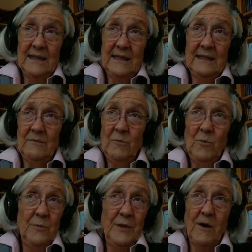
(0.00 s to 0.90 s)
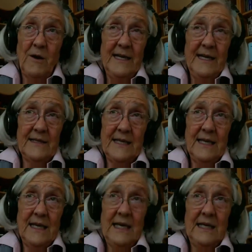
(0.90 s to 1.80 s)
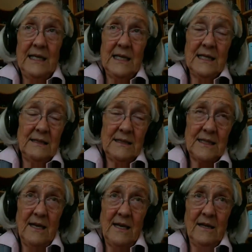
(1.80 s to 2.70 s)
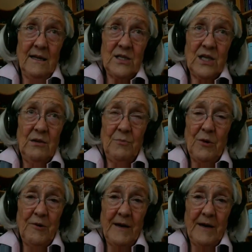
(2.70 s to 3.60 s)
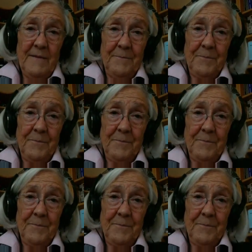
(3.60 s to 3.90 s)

it would be quite easy in a psychology program